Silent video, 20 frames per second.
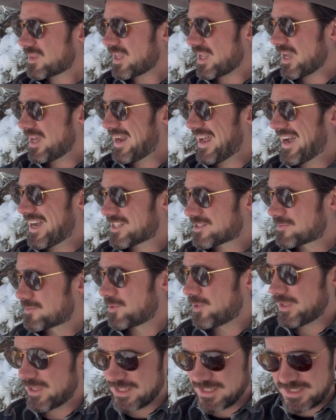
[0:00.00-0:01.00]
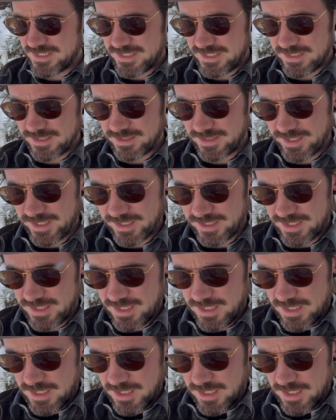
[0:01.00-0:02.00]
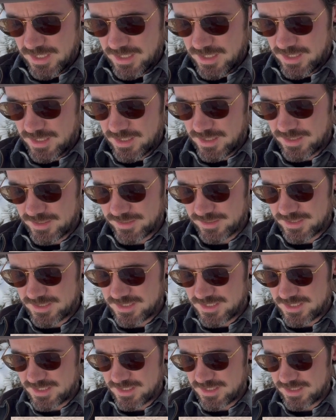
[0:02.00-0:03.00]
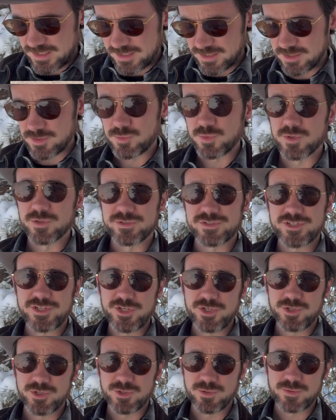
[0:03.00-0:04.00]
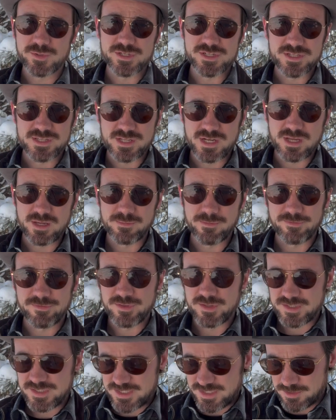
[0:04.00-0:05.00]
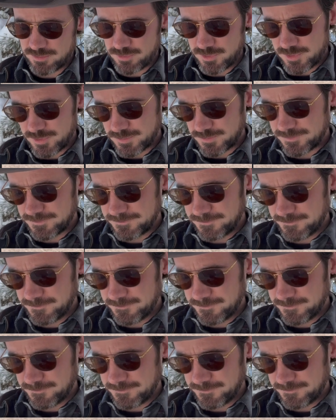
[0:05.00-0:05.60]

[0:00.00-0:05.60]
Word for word: an aspirated T, like uh, the T in the word Tyr, which is the name of the T rune.